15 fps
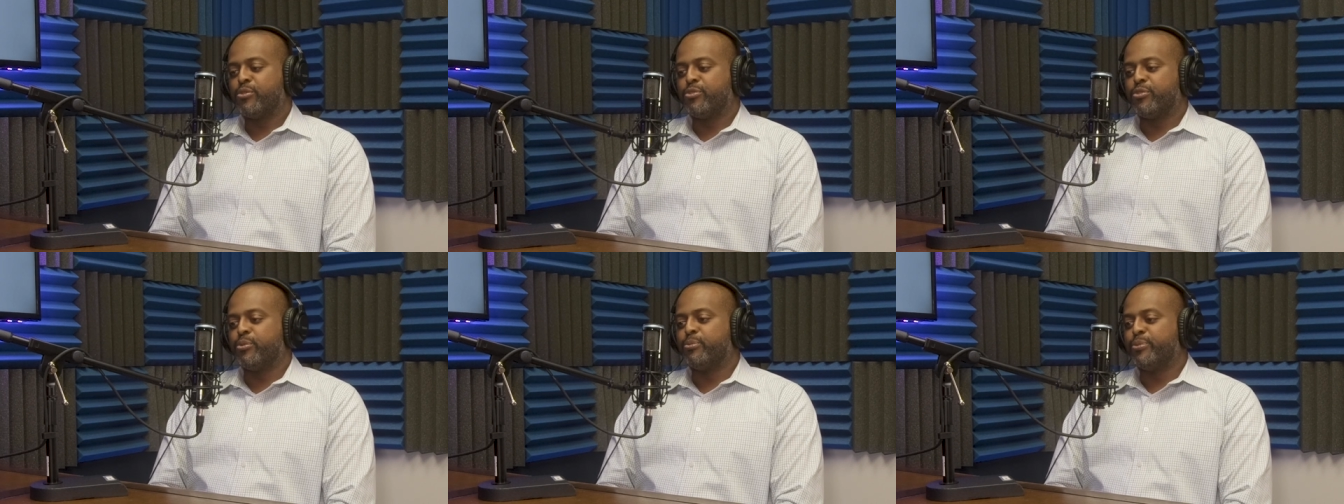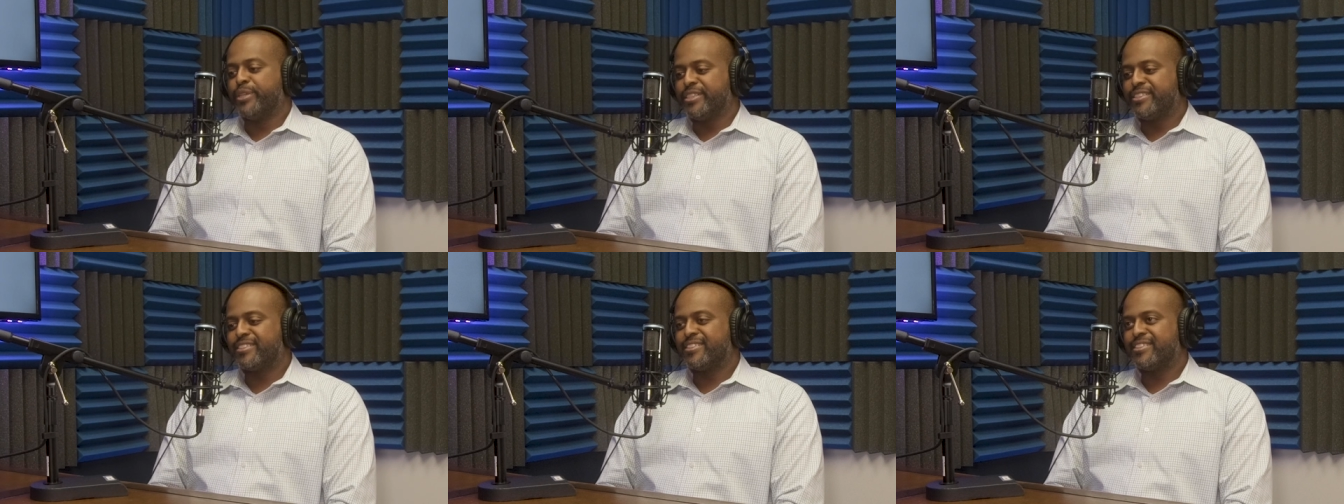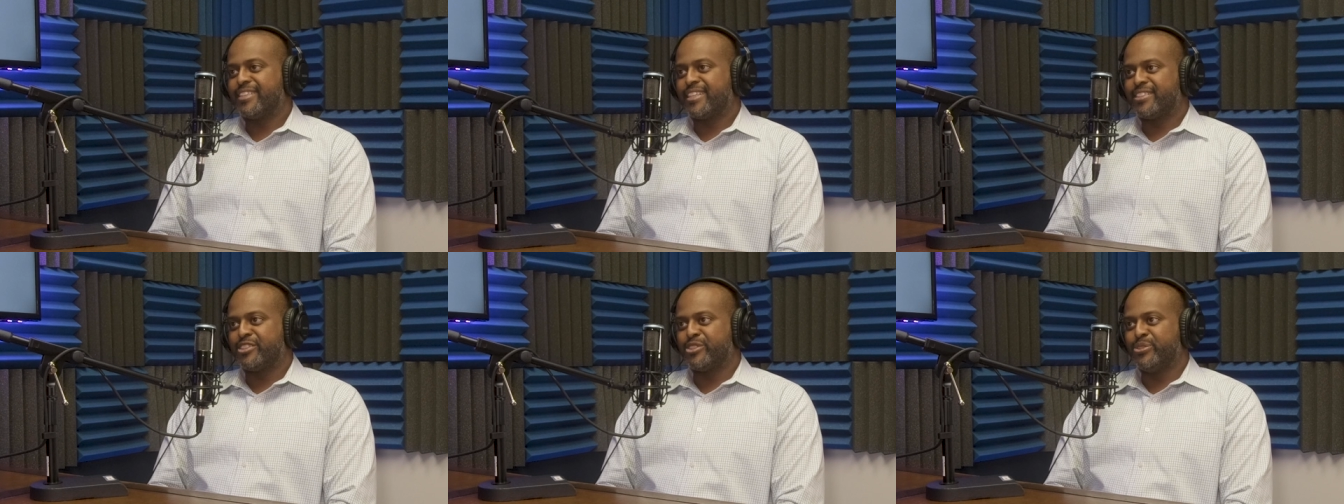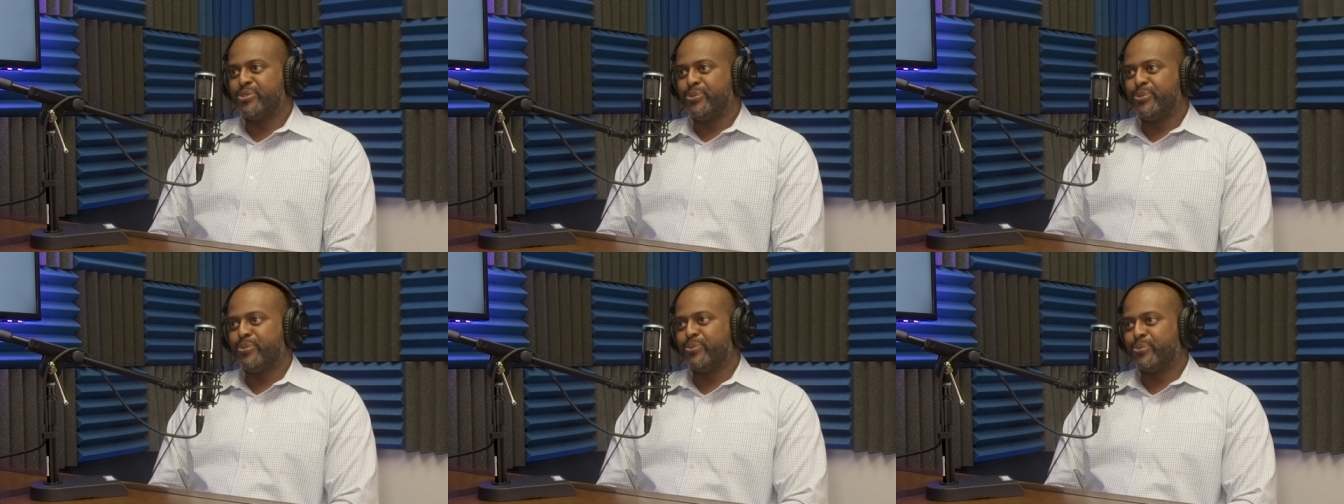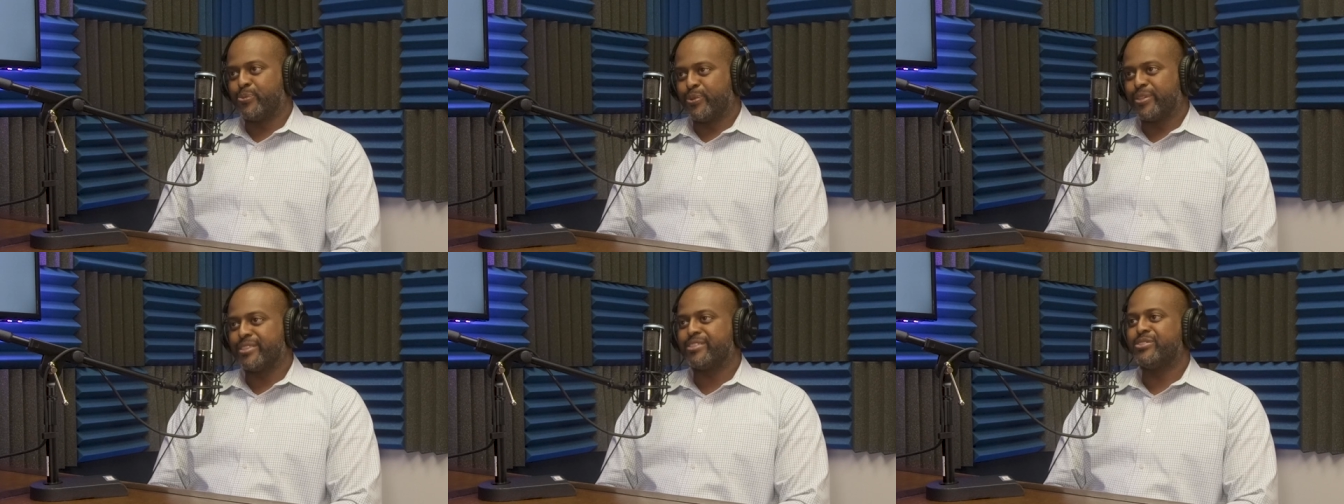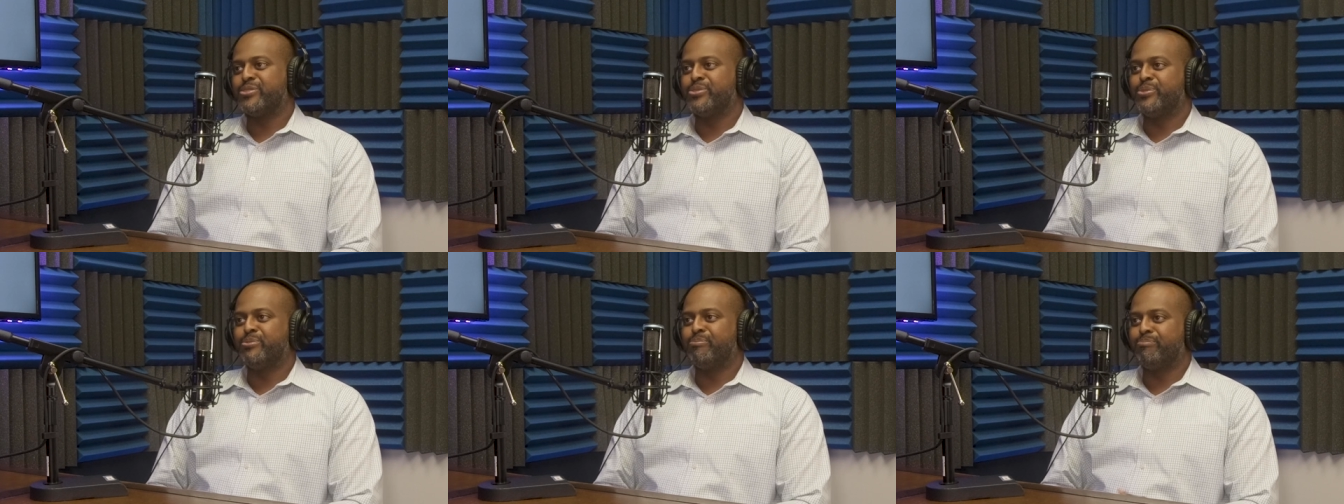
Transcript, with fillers: The reason that you want to